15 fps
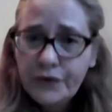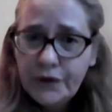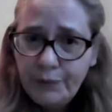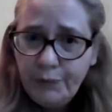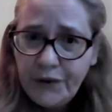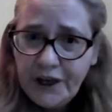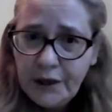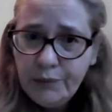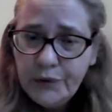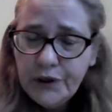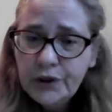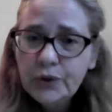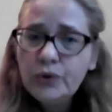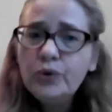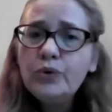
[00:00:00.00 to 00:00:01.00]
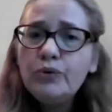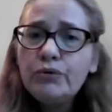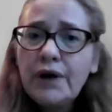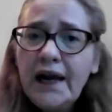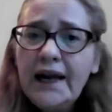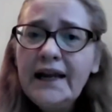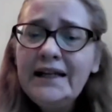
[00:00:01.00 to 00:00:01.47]
of the people
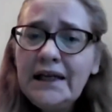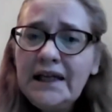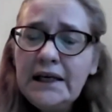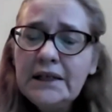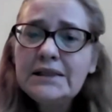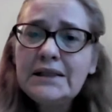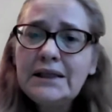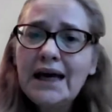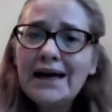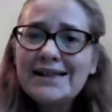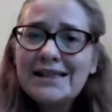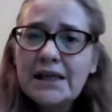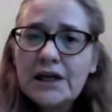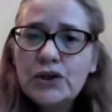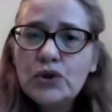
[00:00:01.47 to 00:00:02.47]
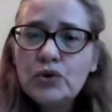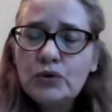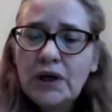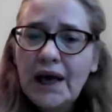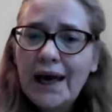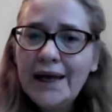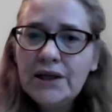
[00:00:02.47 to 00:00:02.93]
who really needs the access to
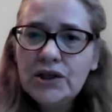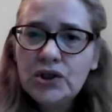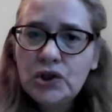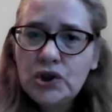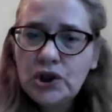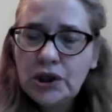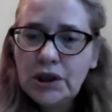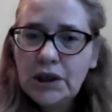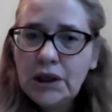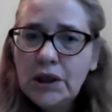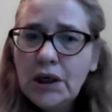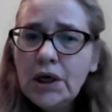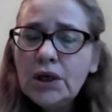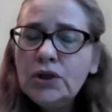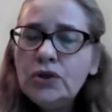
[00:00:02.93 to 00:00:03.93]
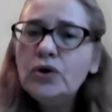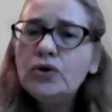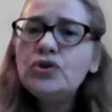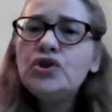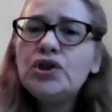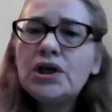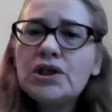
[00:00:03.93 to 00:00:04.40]
the energy,
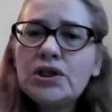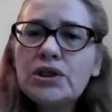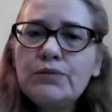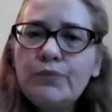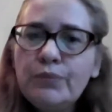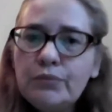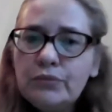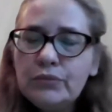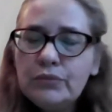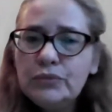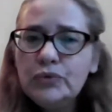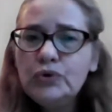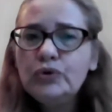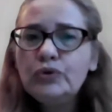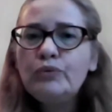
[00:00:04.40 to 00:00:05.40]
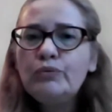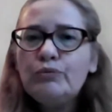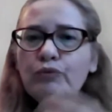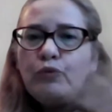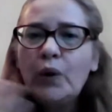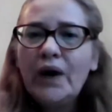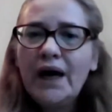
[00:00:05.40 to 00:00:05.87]
not just to
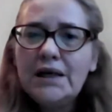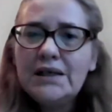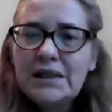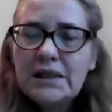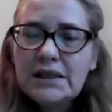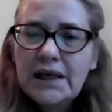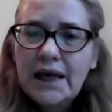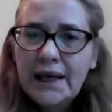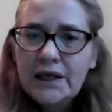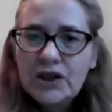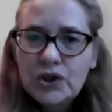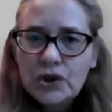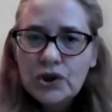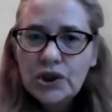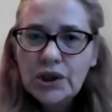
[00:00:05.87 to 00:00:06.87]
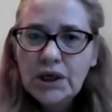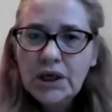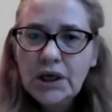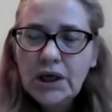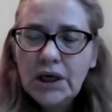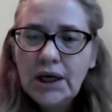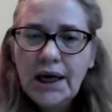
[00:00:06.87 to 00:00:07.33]
waste this
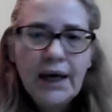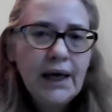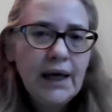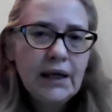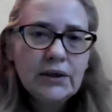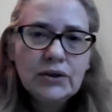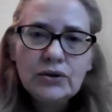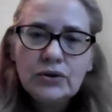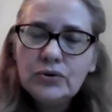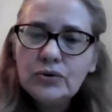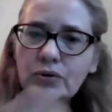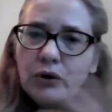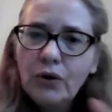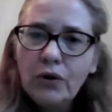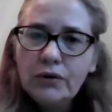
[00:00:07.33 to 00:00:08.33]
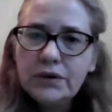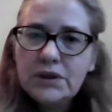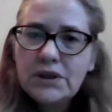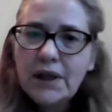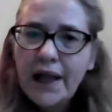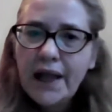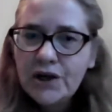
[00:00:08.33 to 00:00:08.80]
energy and do all
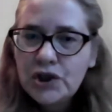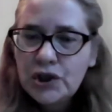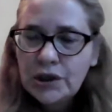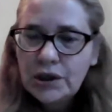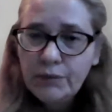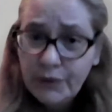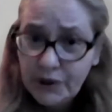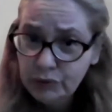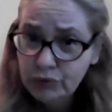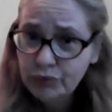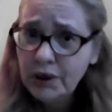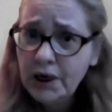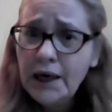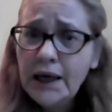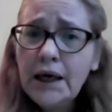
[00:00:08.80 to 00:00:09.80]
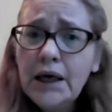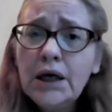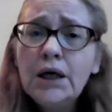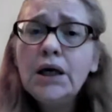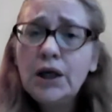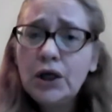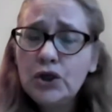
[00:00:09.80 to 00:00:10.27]
this luxury, but
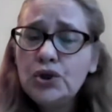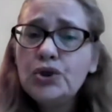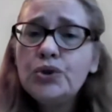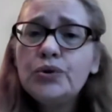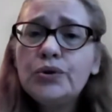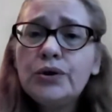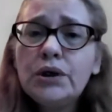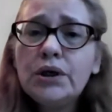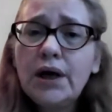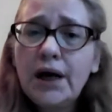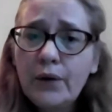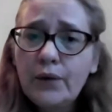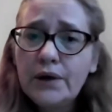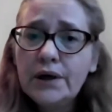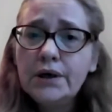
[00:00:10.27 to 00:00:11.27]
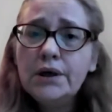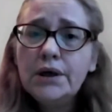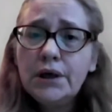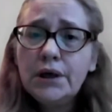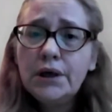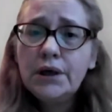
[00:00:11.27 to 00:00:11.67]
really ensure our